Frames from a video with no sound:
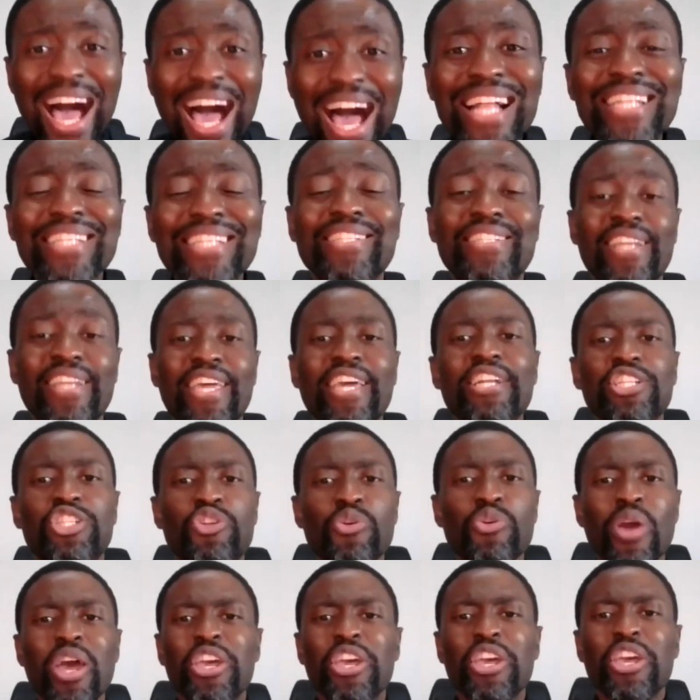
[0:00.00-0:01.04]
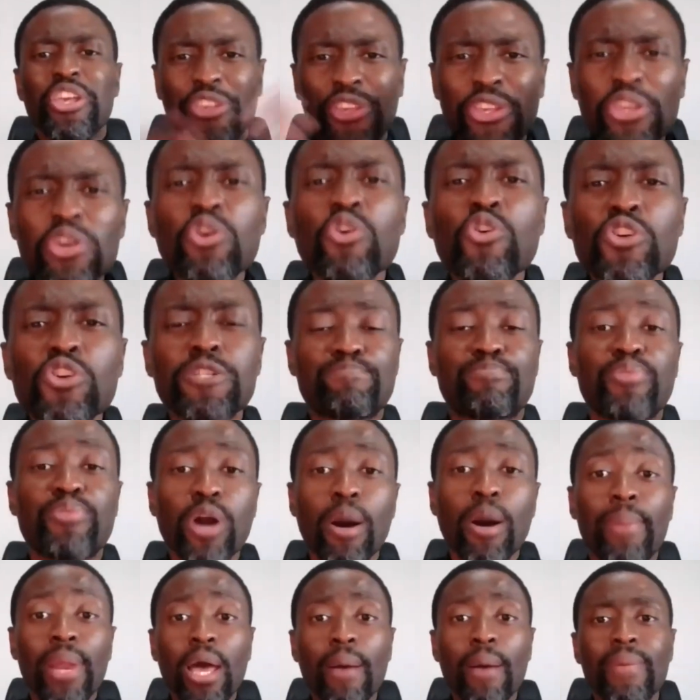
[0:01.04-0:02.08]
plunged into a huge
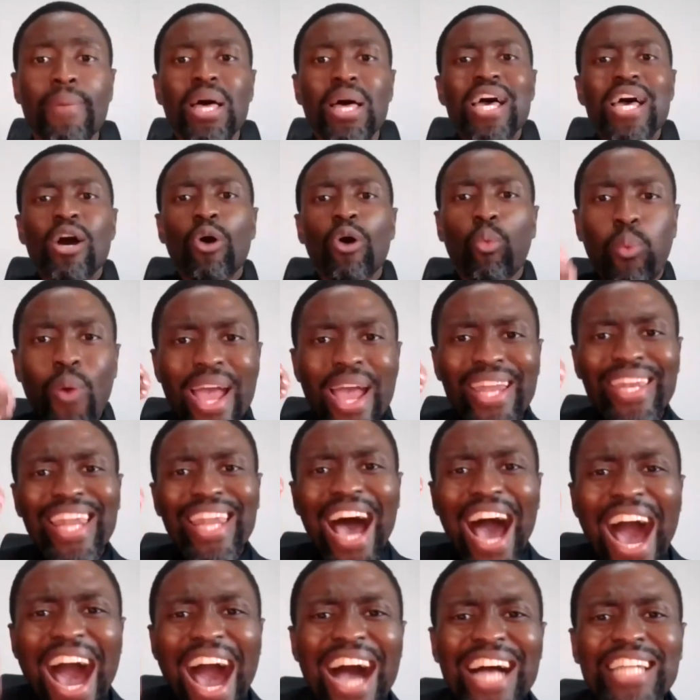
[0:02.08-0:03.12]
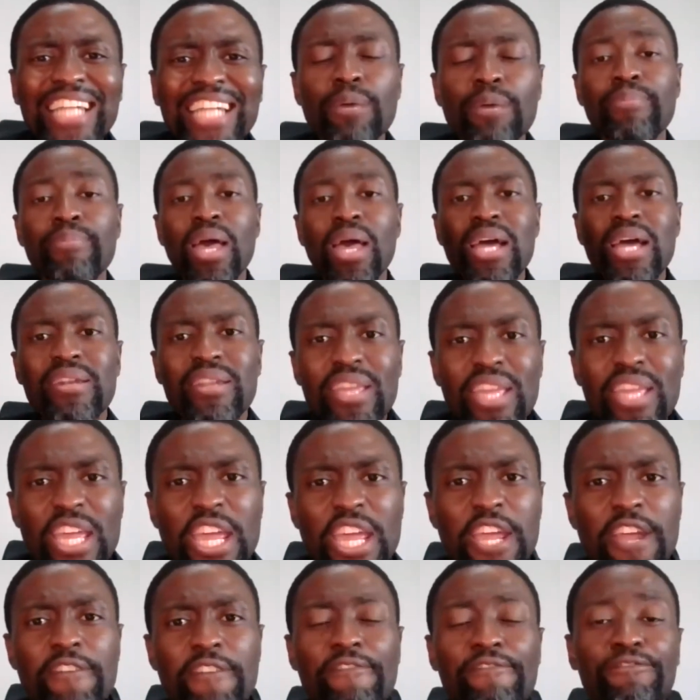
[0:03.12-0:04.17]
problem when Adam and
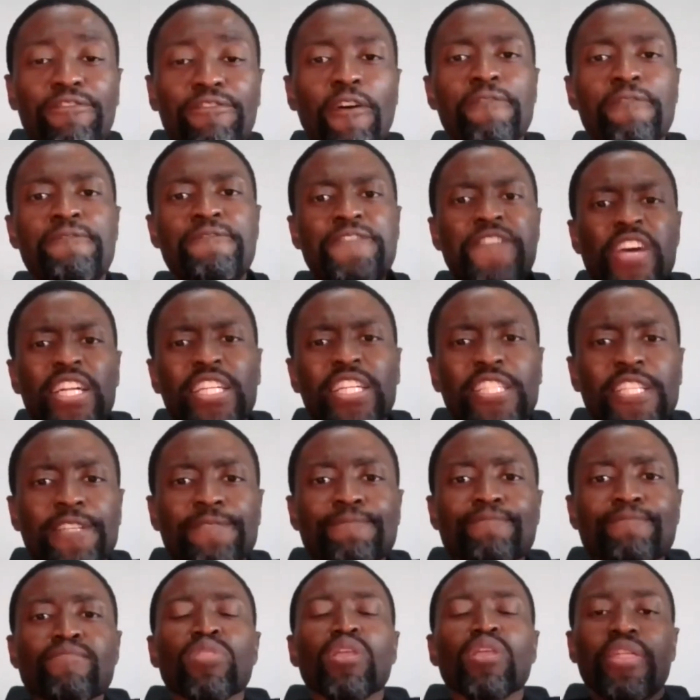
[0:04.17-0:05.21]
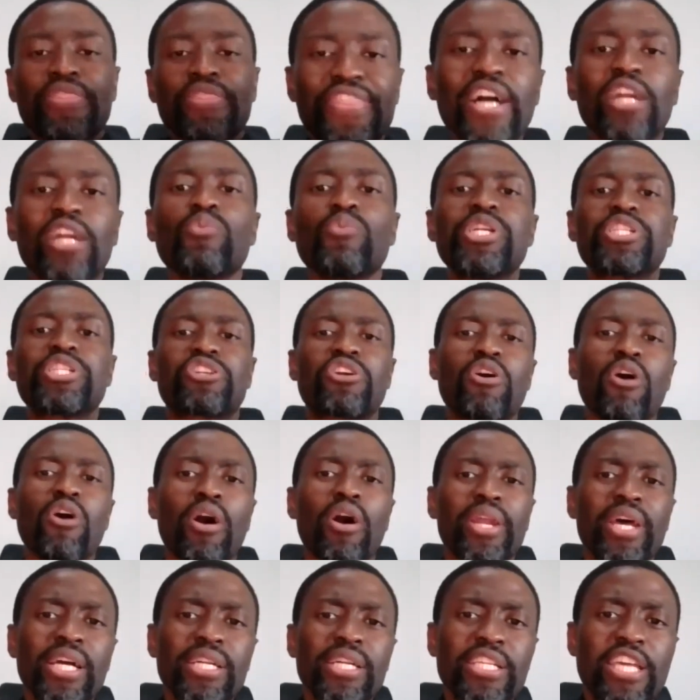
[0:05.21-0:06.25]
Eve forfeit that which
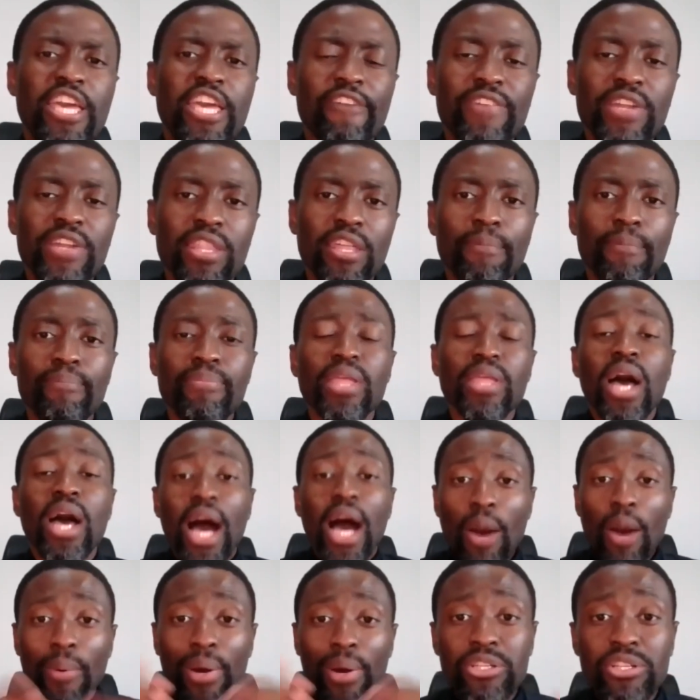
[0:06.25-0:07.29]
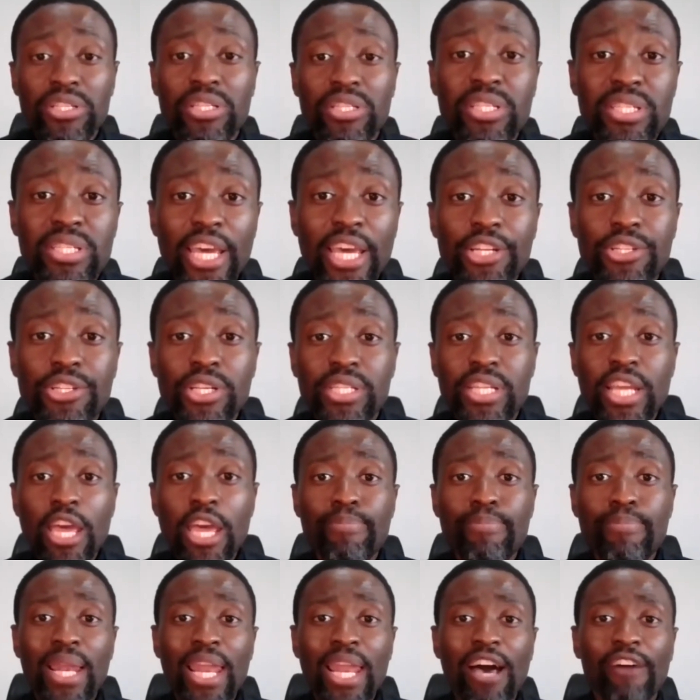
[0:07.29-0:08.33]
God had given them. I want to say today,
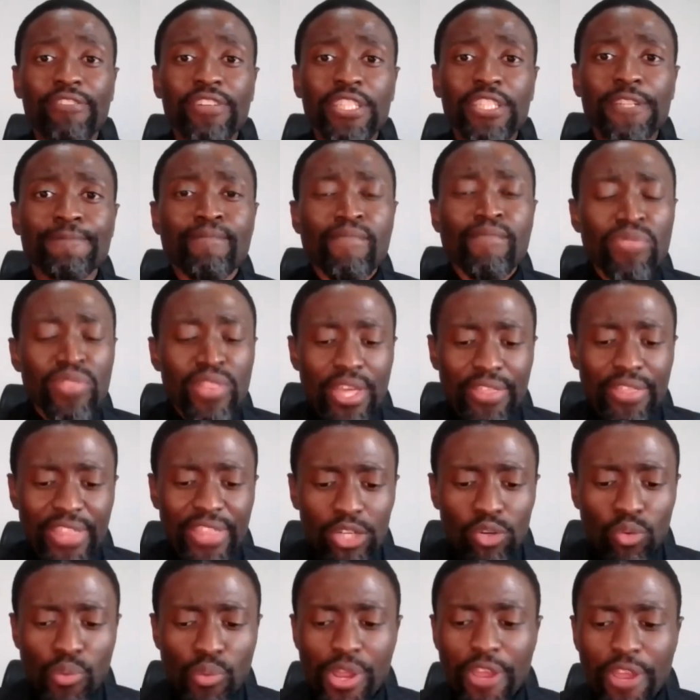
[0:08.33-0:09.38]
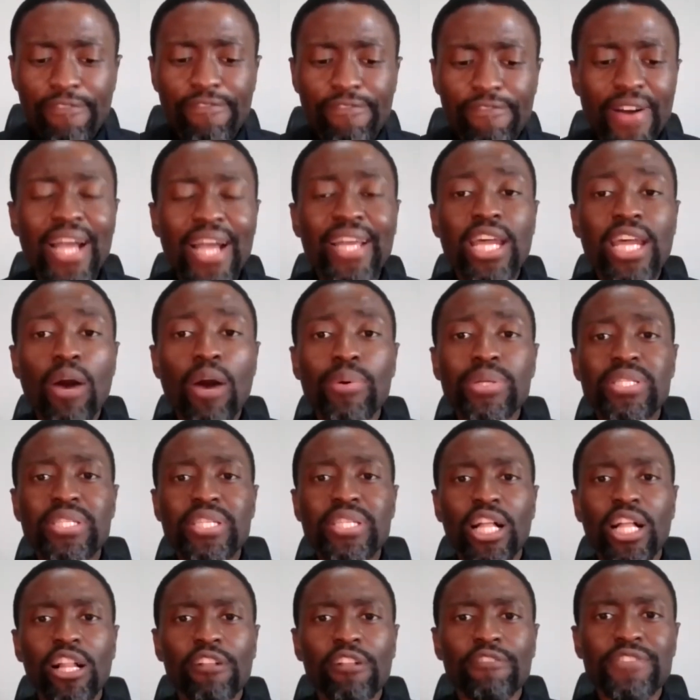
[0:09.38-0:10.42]
beloved, that we find
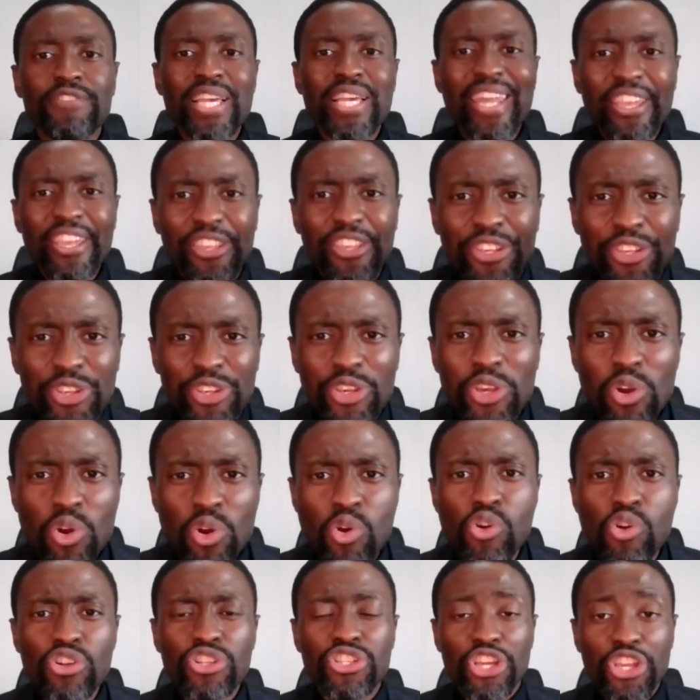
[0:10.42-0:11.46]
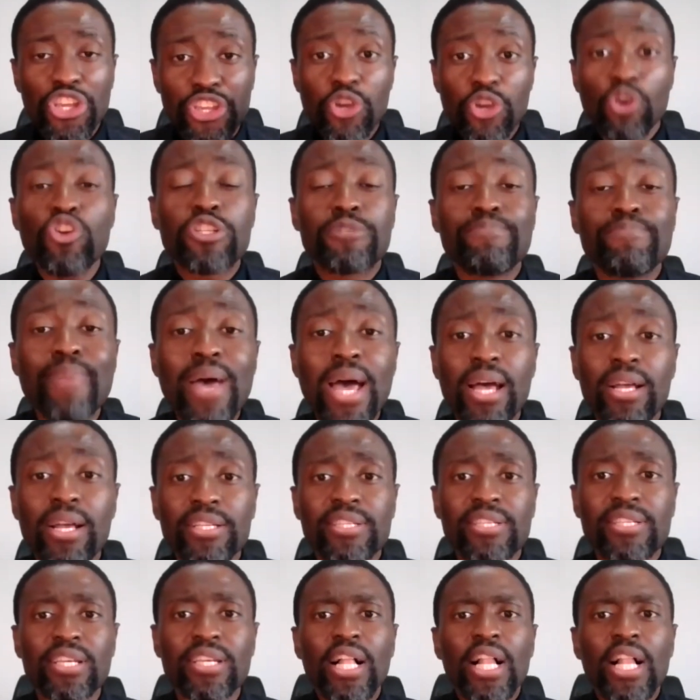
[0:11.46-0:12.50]
ourselves in a huge, huge
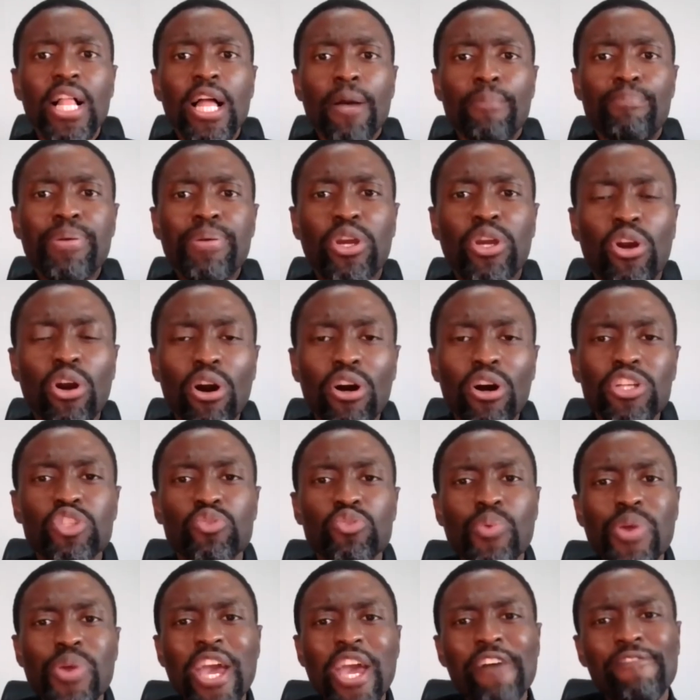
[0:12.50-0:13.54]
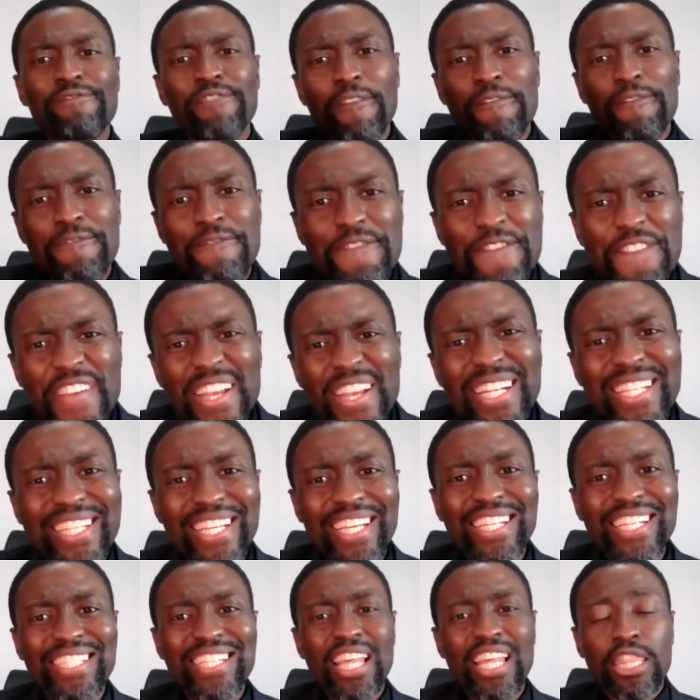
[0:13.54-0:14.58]
mess because we have
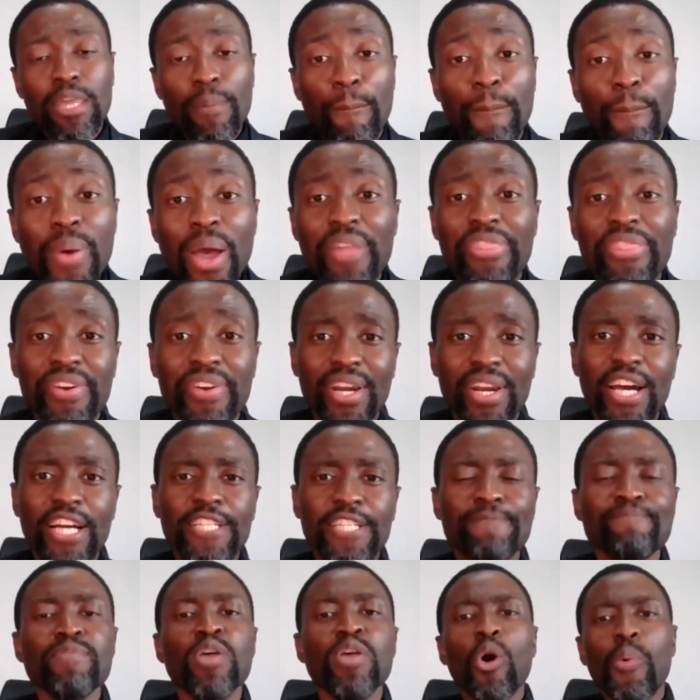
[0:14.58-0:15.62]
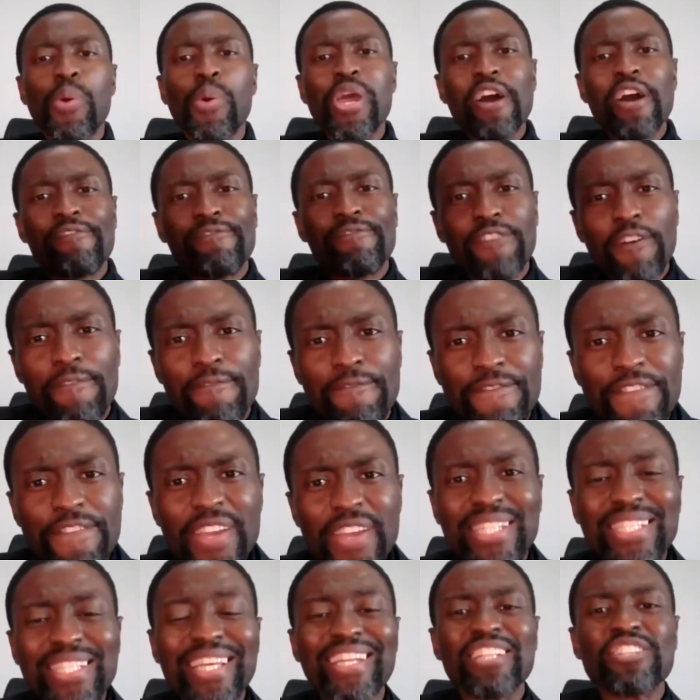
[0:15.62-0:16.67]
forfeited the birthright. We have
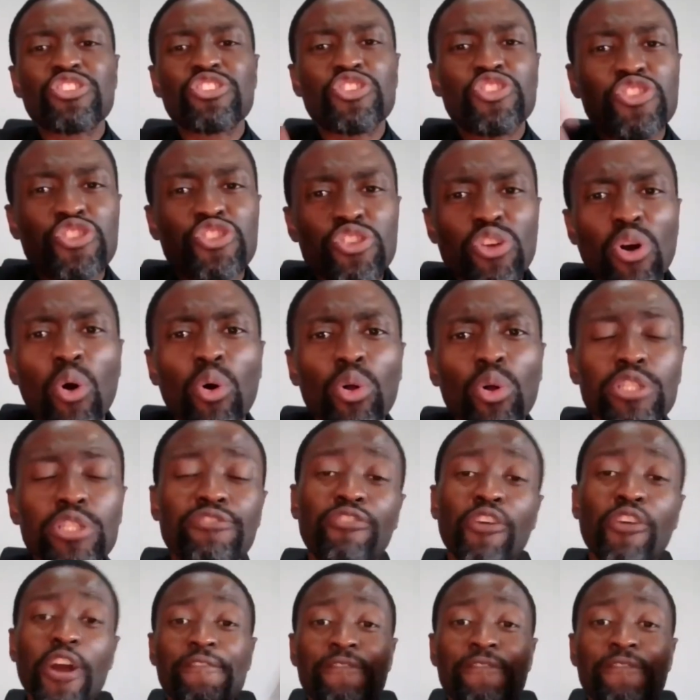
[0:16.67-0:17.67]
forfeited and sold for